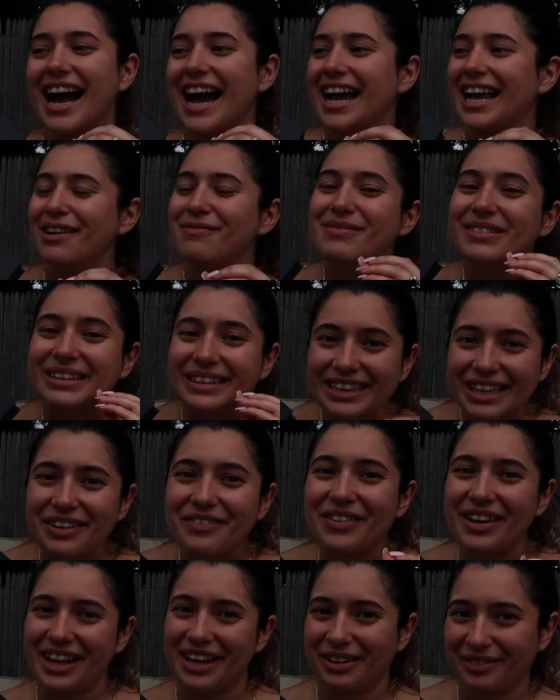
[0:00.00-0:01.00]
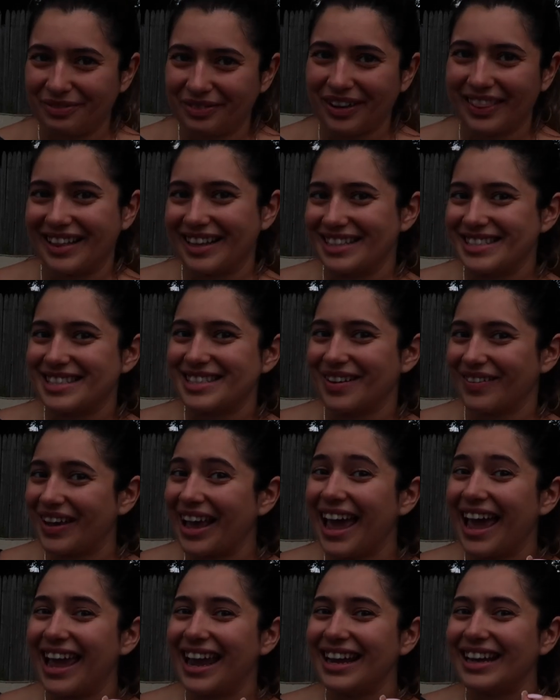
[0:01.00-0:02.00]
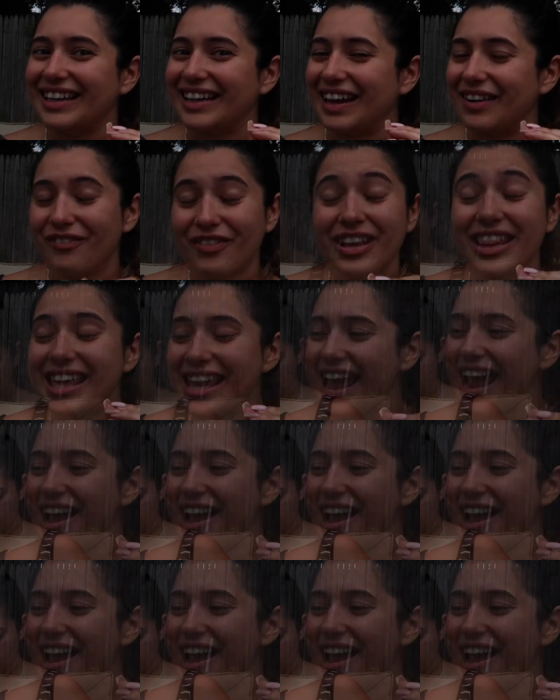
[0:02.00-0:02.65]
I am living for this, okay? I really